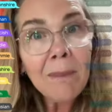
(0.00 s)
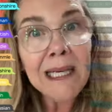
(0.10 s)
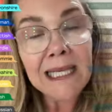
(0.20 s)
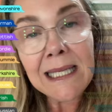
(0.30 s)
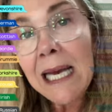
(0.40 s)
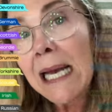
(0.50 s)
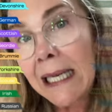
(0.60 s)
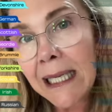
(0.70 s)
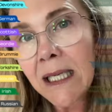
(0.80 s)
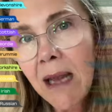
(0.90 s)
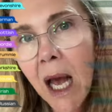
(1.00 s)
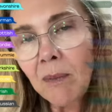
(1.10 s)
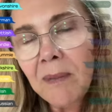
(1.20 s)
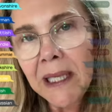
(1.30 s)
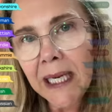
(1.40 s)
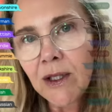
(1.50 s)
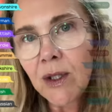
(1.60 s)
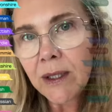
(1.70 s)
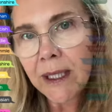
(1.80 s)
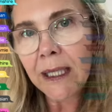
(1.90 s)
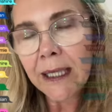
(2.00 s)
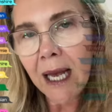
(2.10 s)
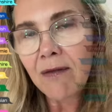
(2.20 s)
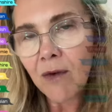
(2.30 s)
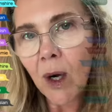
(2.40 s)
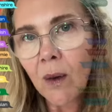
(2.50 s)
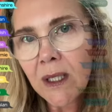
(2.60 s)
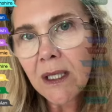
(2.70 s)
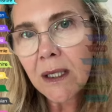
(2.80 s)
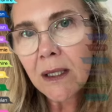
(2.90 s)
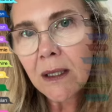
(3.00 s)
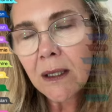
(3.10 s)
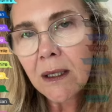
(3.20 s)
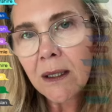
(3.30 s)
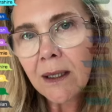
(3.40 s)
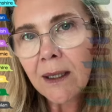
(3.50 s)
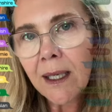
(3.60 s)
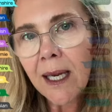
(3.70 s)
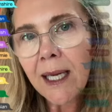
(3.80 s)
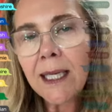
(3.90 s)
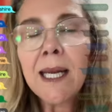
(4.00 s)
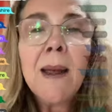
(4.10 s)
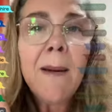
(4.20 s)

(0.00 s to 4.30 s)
Please, can you help me get to 10k followers? Northern Irish.